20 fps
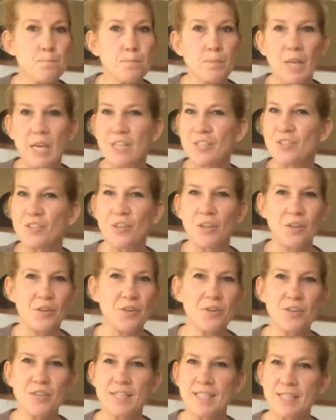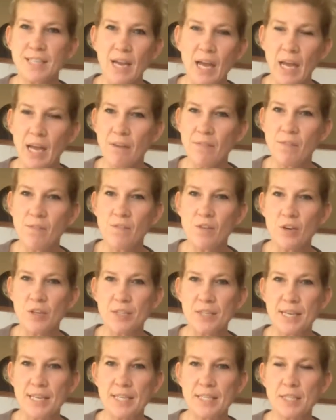A cylinder does not have a
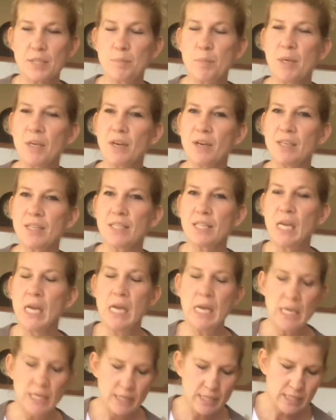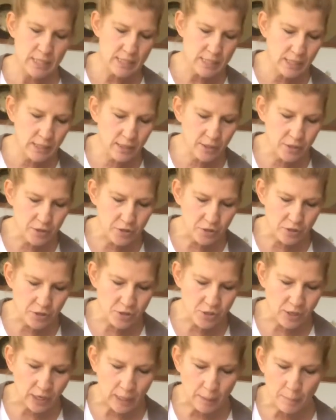vertex because the cylinder
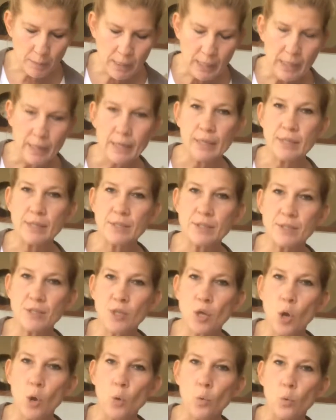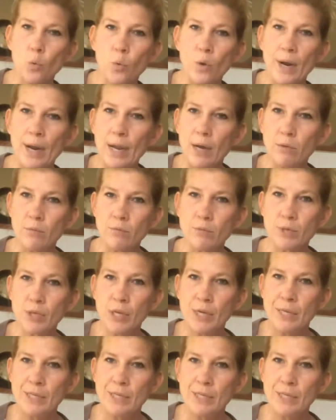shape is round.